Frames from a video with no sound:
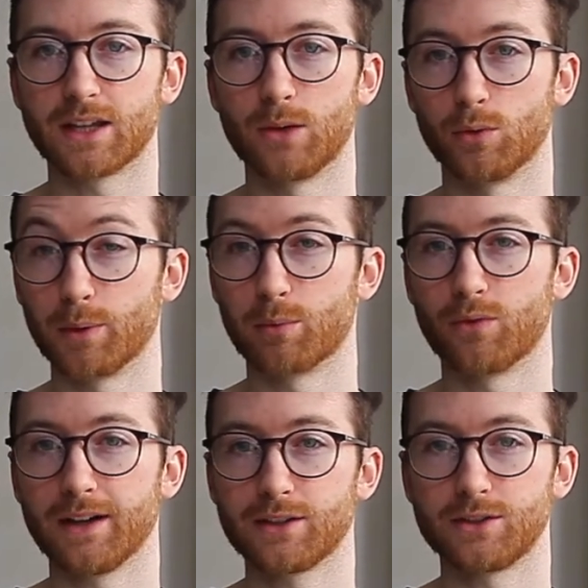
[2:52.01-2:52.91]
it will be
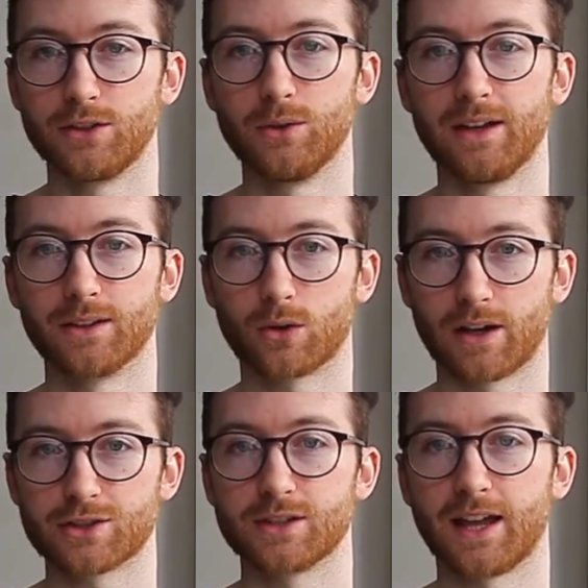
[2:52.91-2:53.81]
provided to you in the
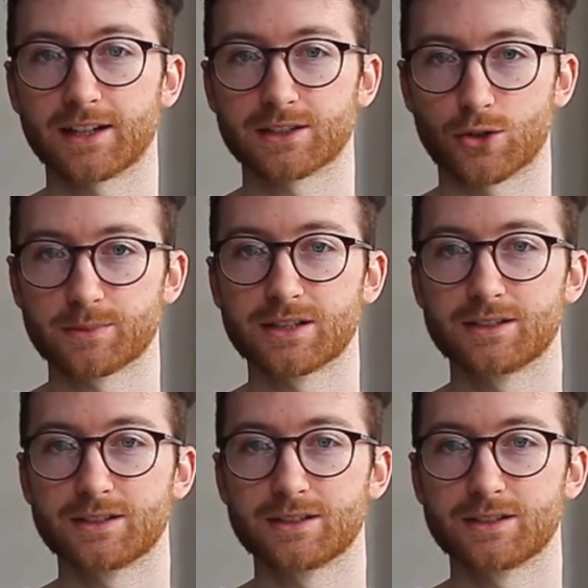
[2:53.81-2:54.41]
question excerpt.